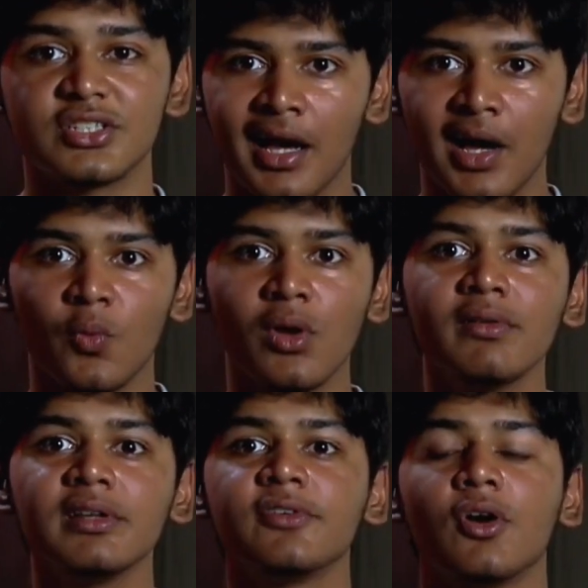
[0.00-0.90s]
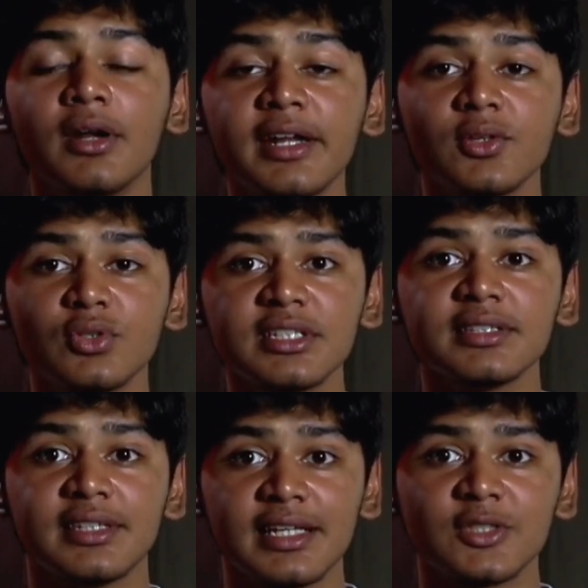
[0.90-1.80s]
However, if you're already using
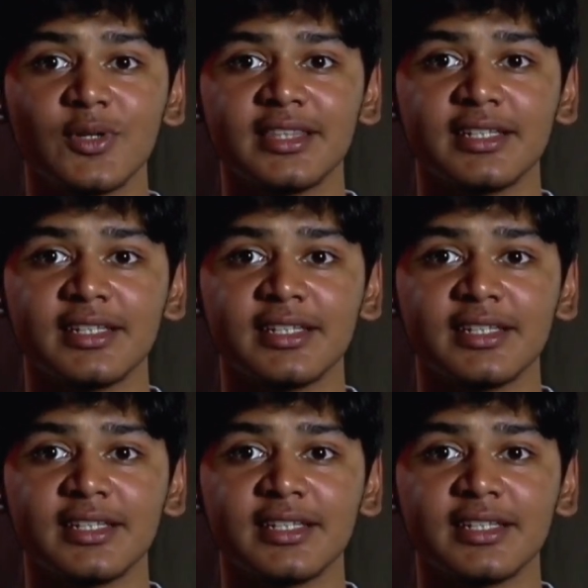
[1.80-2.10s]
the S23